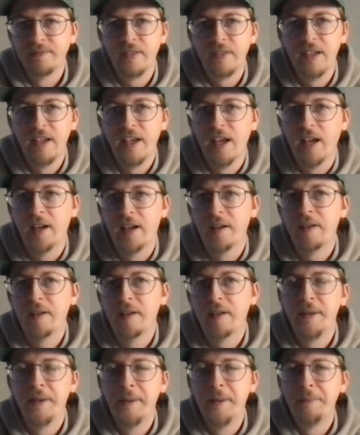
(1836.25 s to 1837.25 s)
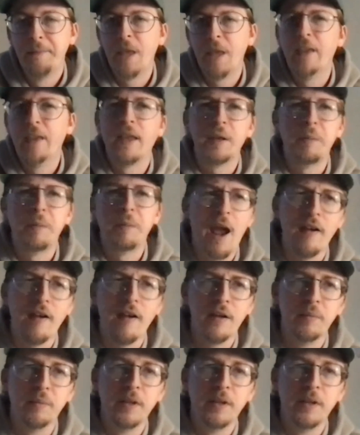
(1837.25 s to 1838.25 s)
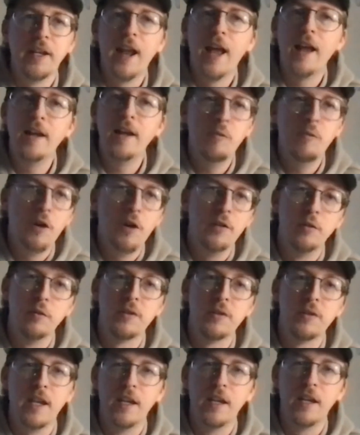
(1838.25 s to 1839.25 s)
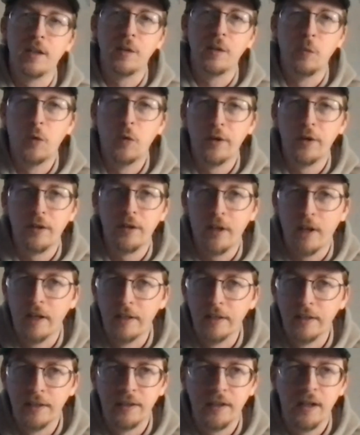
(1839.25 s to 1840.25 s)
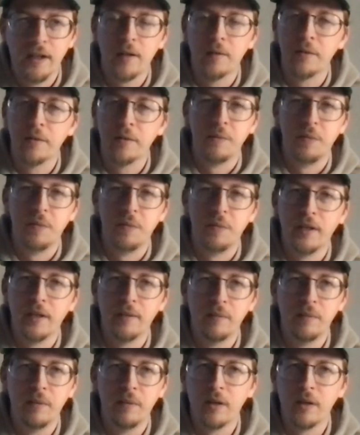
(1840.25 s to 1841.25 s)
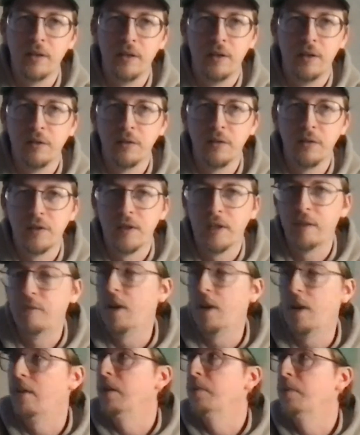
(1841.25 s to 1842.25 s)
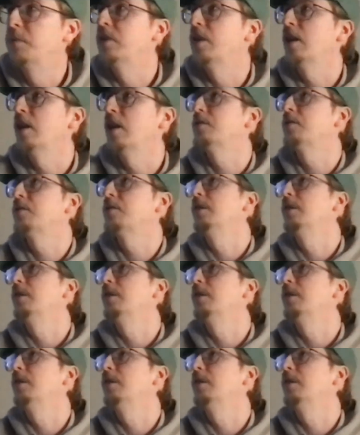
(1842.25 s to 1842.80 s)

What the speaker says: Yeah. And like Barry Blitt, anyone who was ink and watercolor, I was big, just like very obsessed